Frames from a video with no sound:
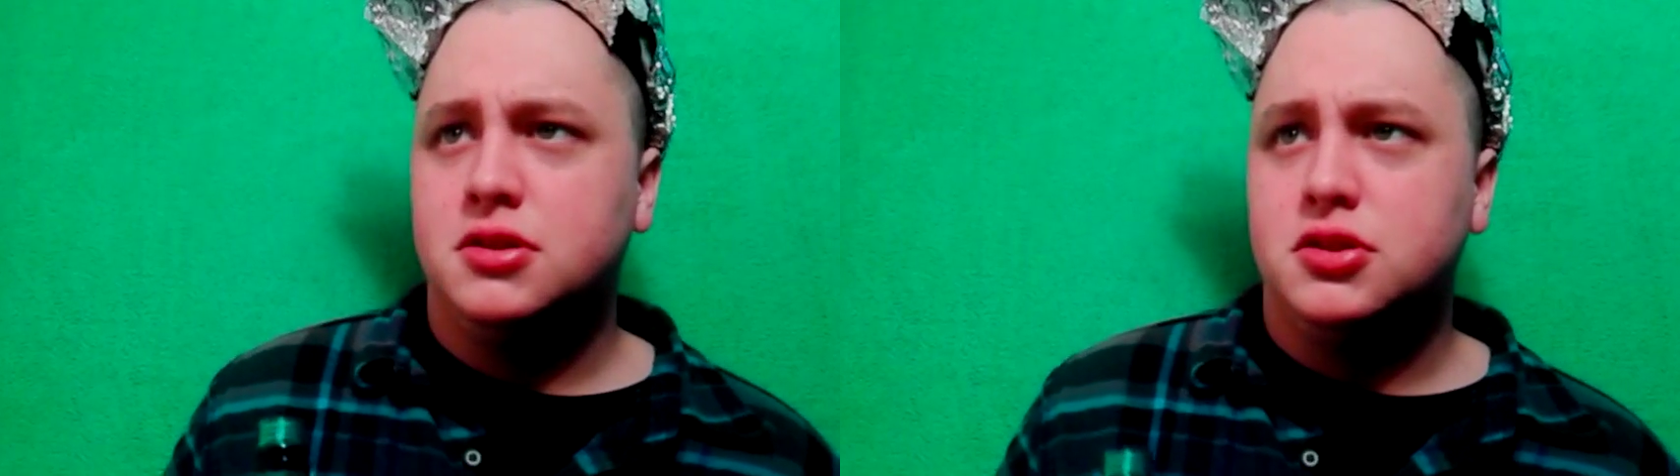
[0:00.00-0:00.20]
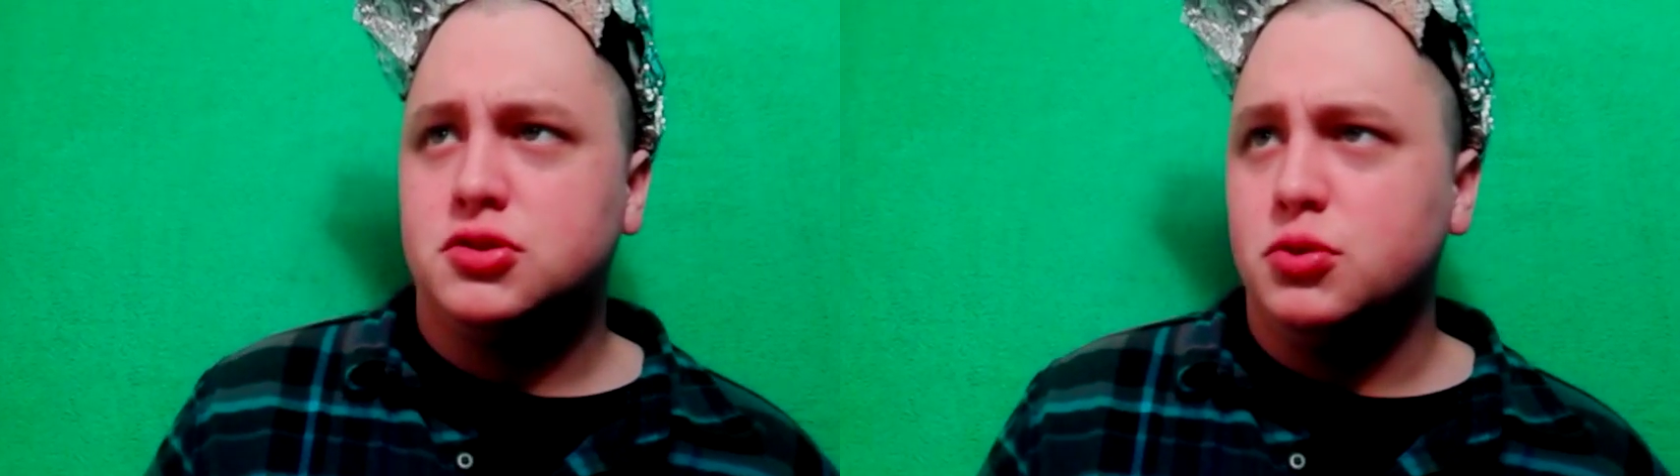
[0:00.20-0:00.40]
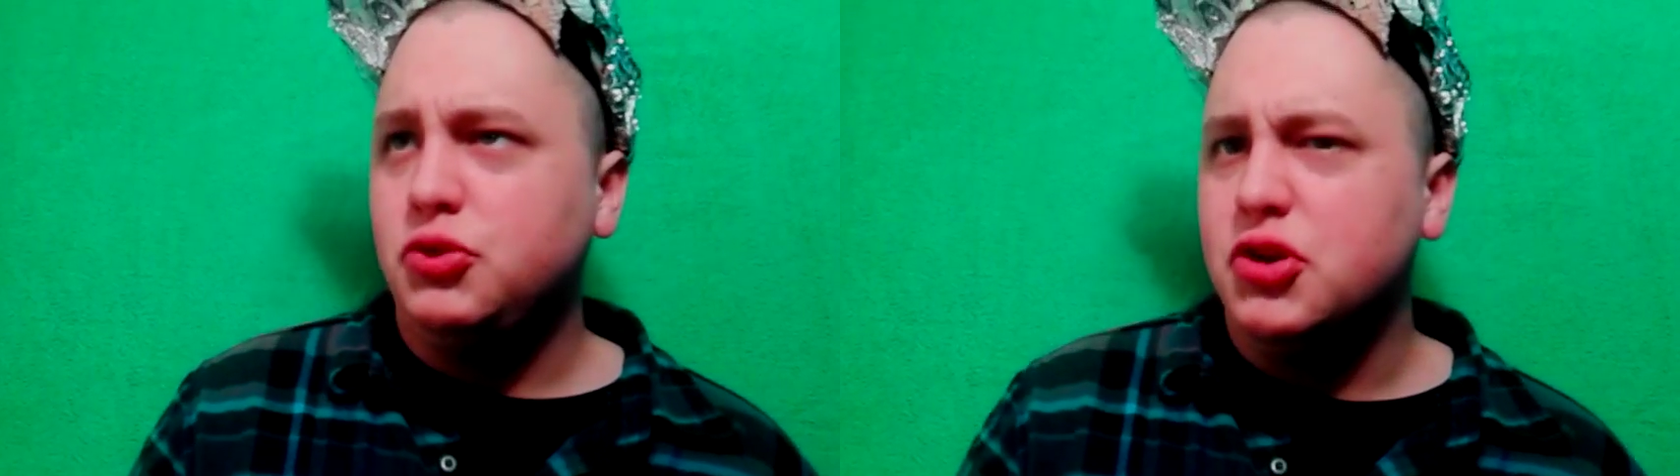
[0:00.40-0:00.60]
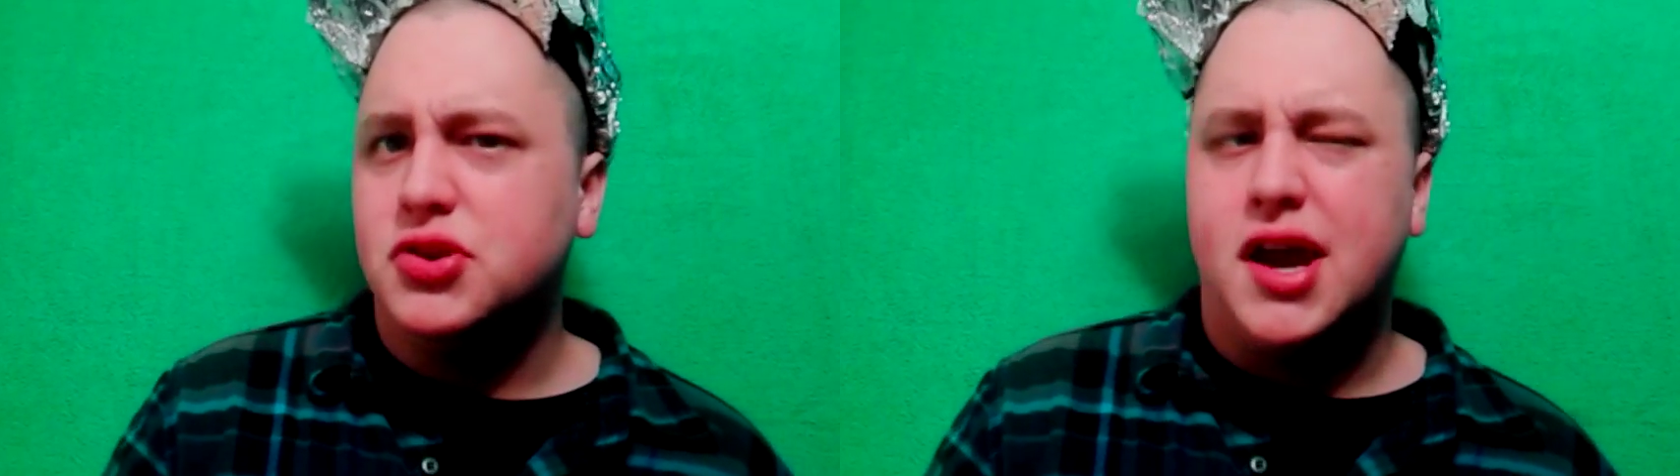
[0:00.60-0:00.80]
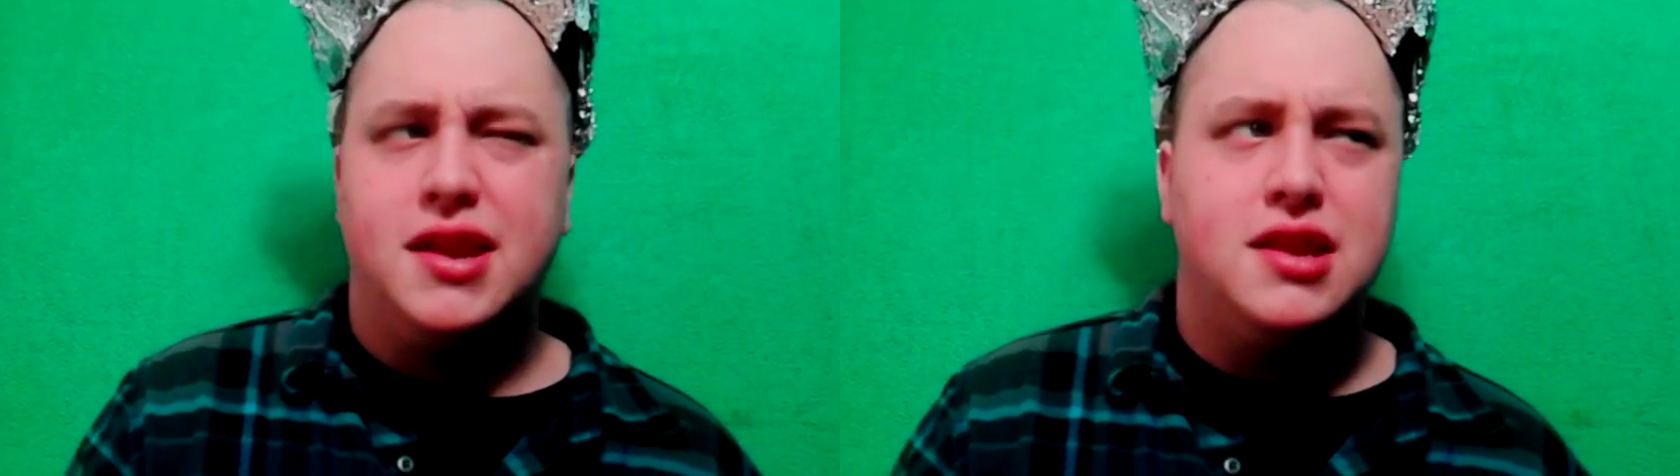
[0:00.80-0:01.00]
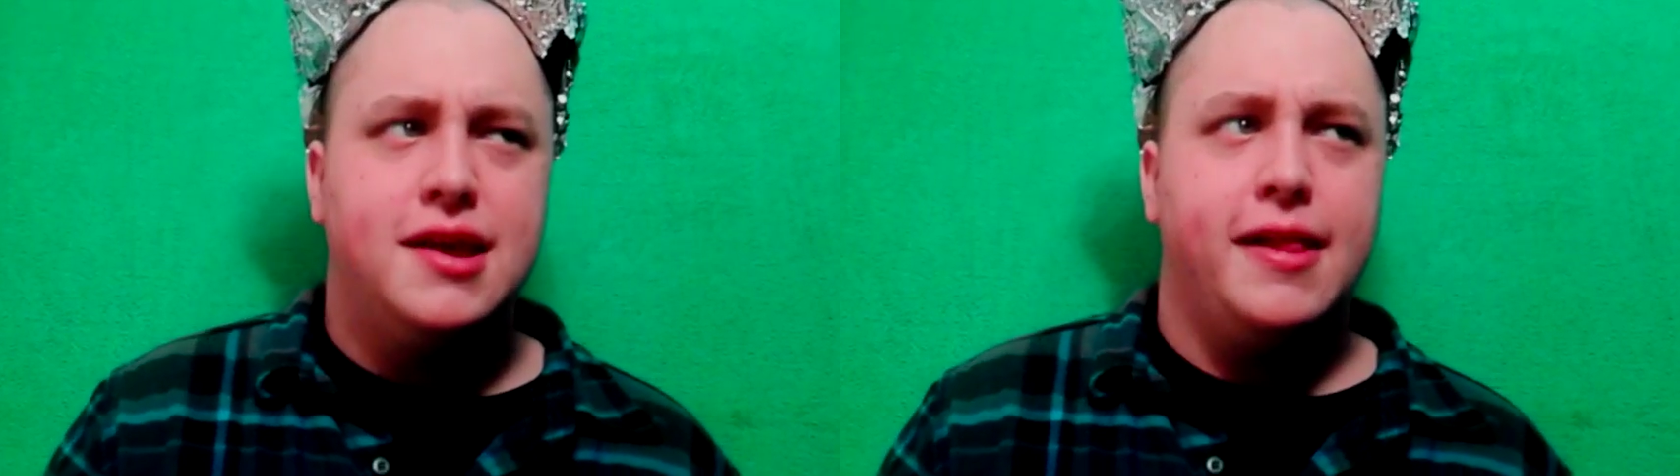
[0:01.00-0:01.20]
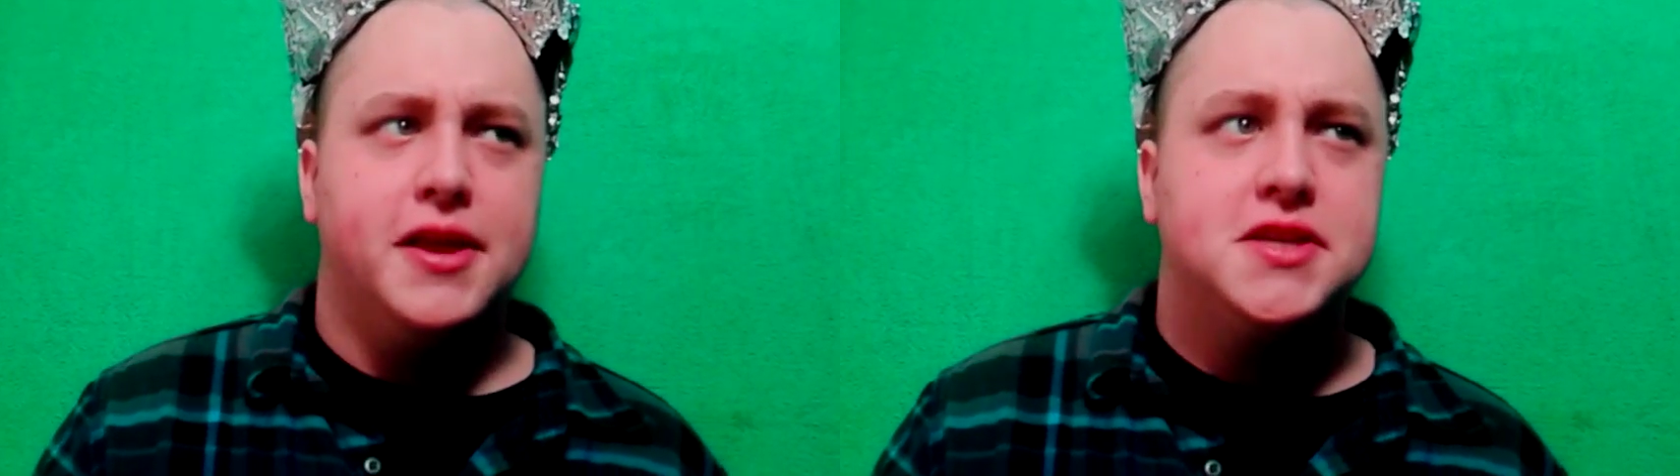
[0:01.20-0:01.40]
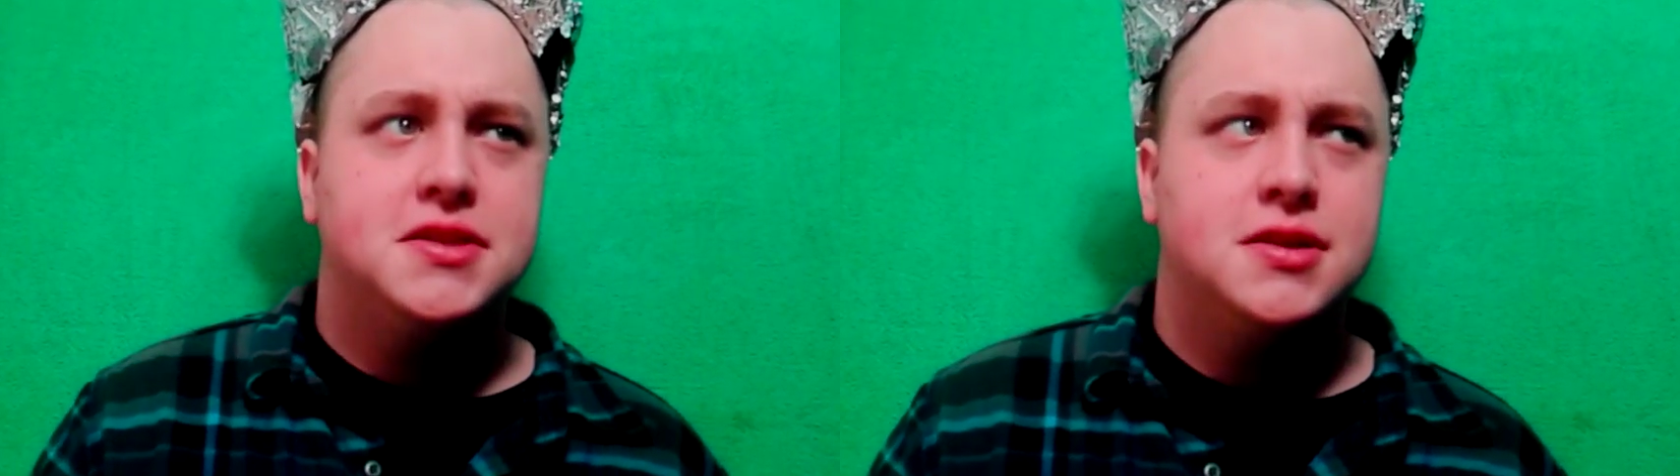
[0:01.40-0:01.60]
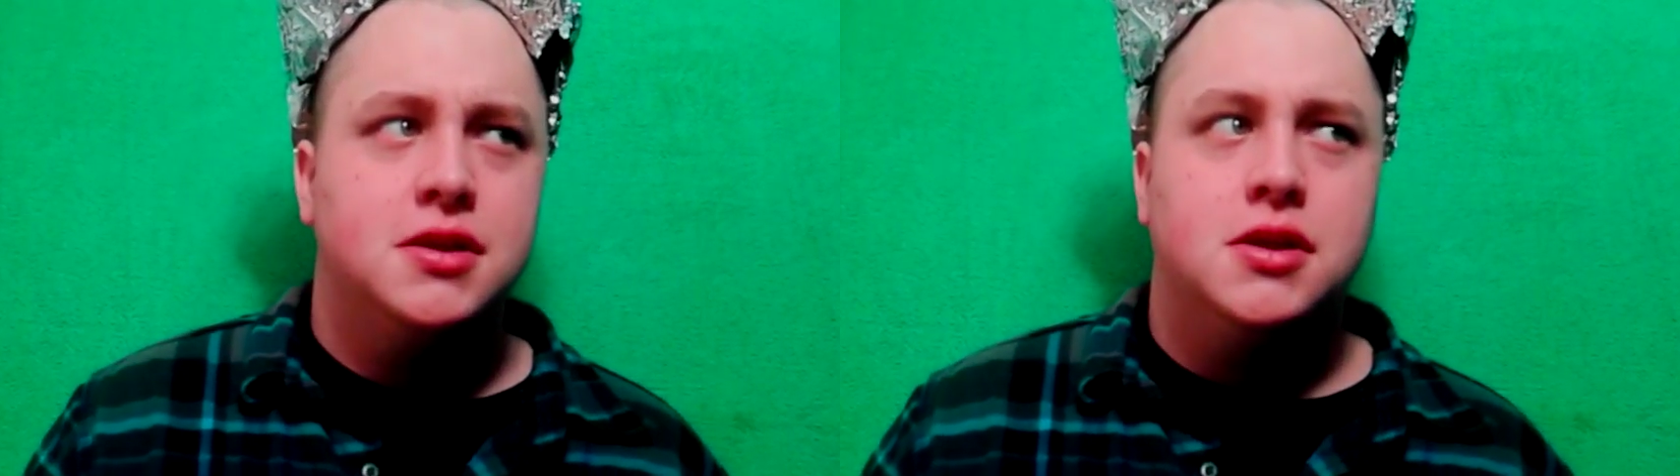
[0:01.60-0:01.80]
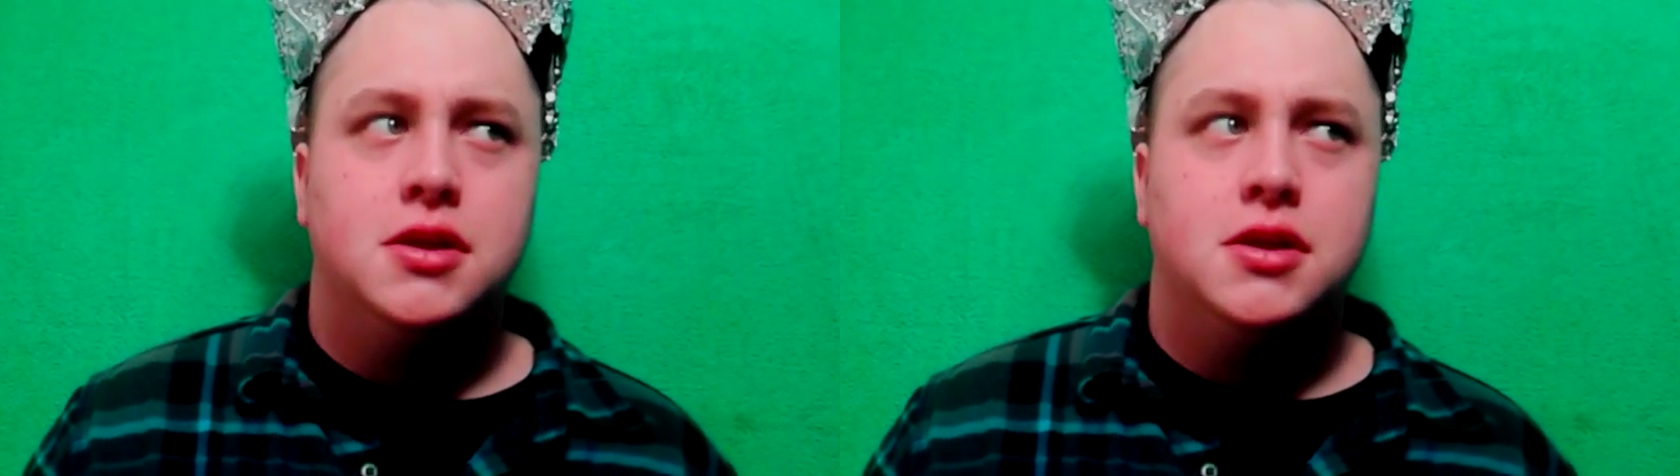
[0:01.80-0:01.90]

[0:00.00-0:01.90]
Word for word: to the truth they're trying to tell us.